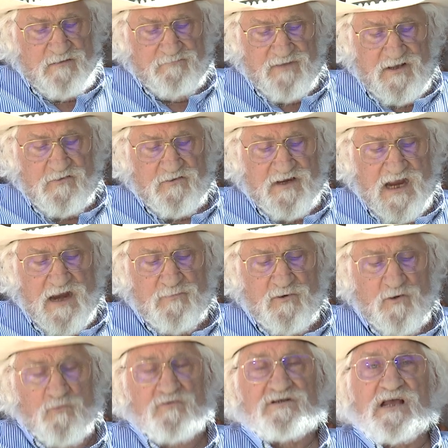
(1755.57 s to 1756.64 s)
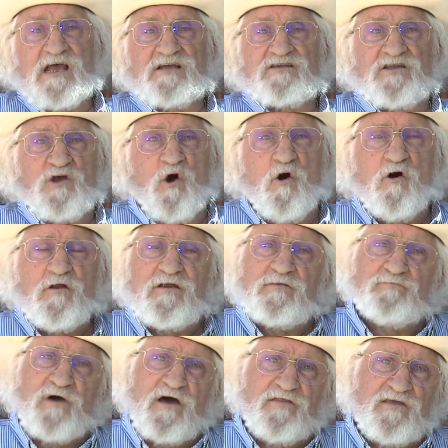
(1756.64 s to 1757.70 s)
Peter Gabriel was actually
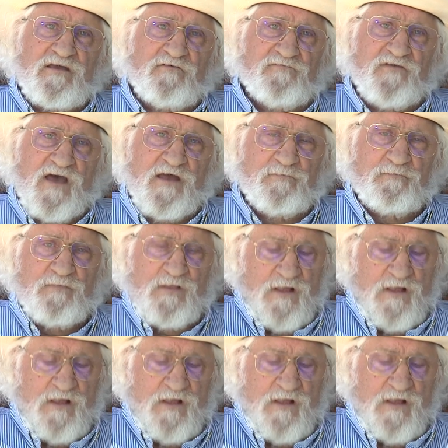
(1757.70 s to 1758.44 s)
haunted by the event